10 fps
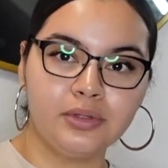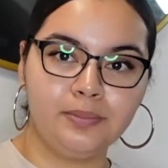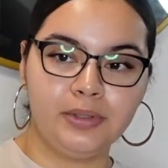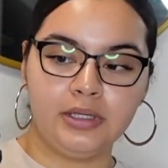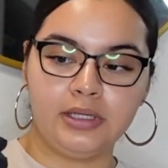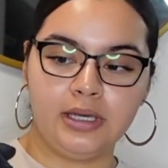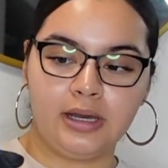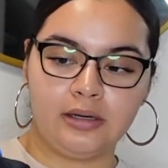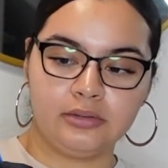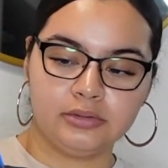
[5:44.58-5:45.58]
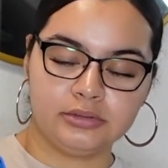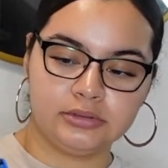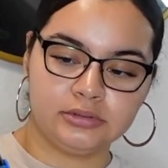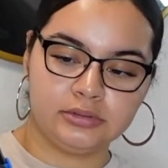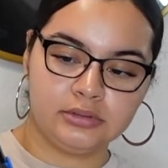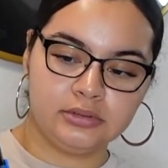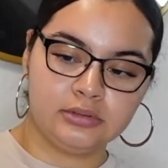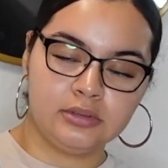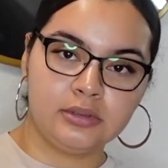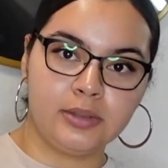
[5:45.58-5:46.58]
Pinky out
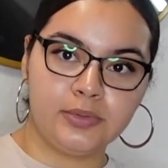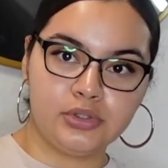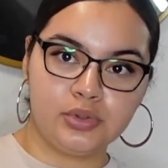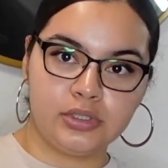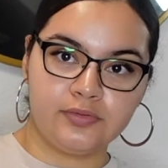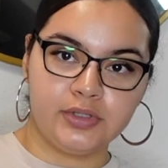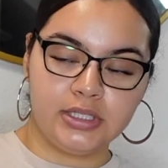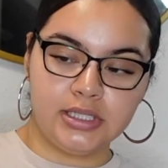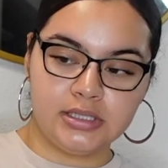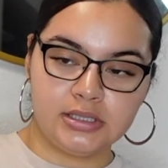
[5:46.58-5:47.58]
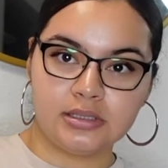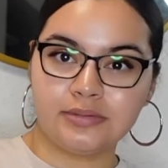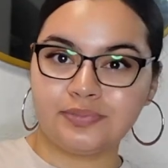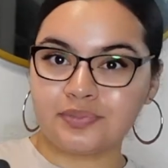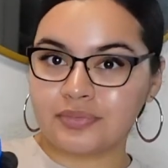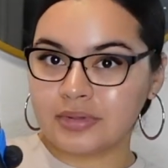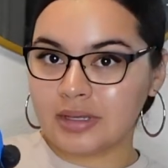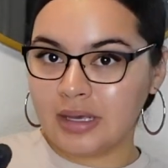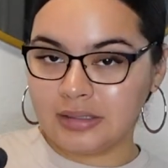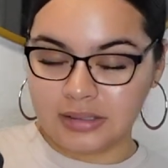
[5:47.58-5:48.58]
in between your fingers,
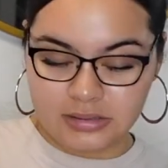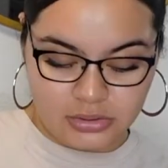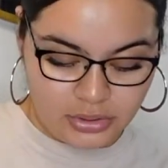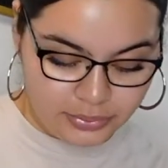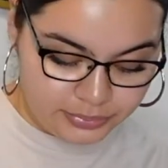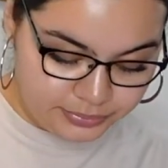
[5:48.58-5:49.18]
and let's go.